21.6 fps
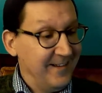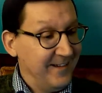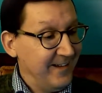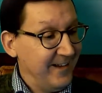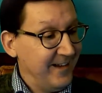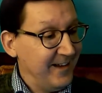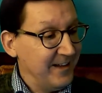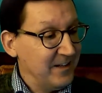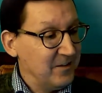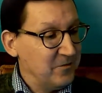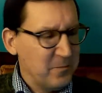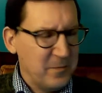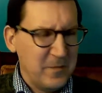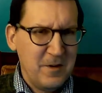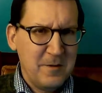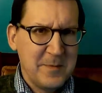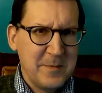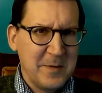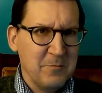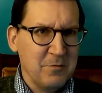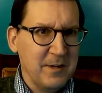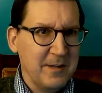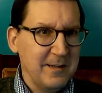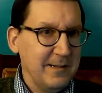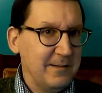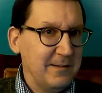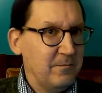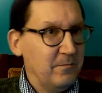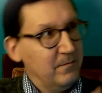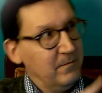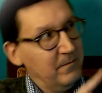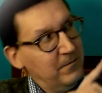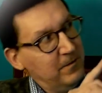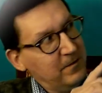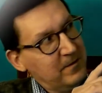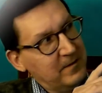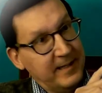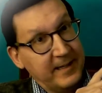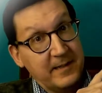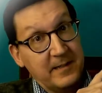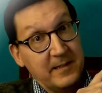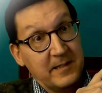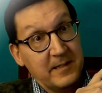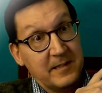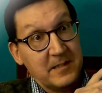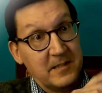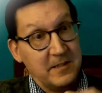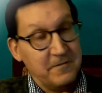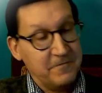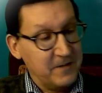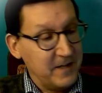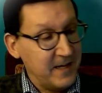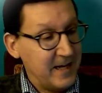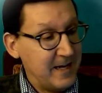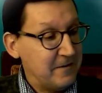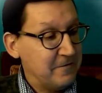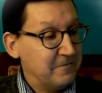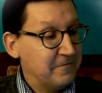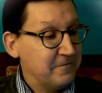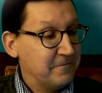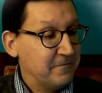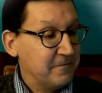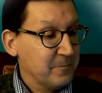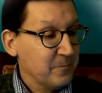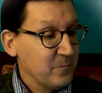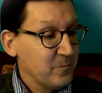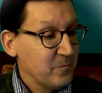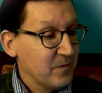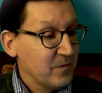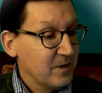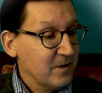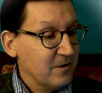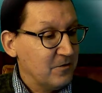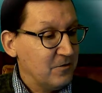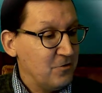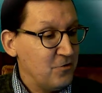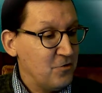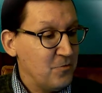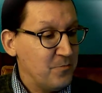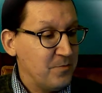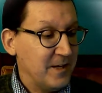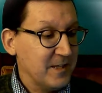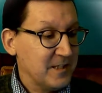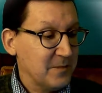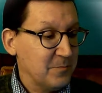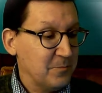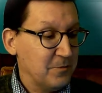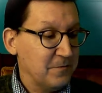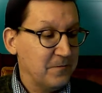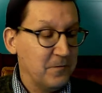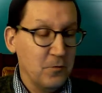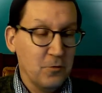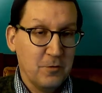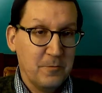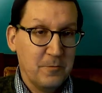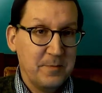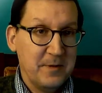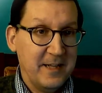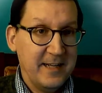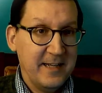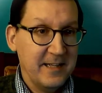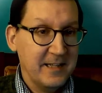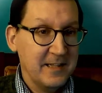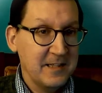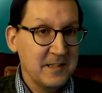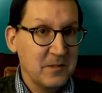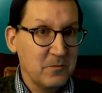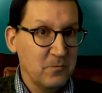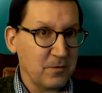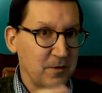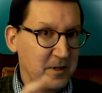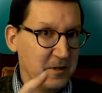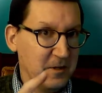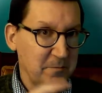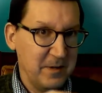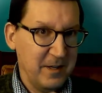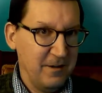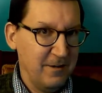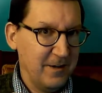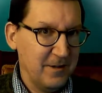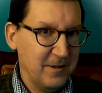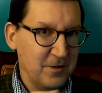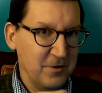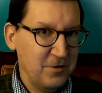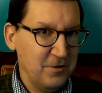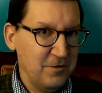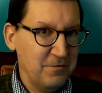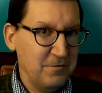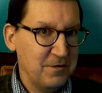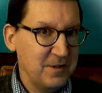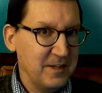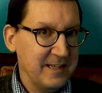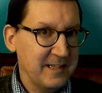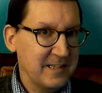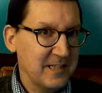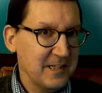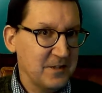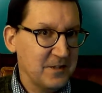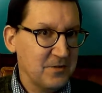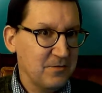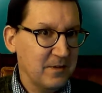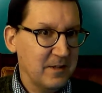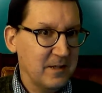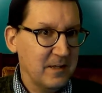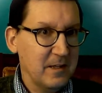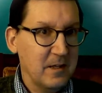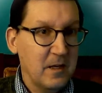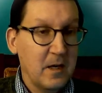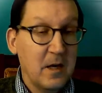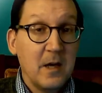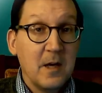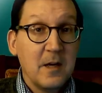And you remember it looked like this if you have two possible floor plans and we're comparing the two things, that sort of thing.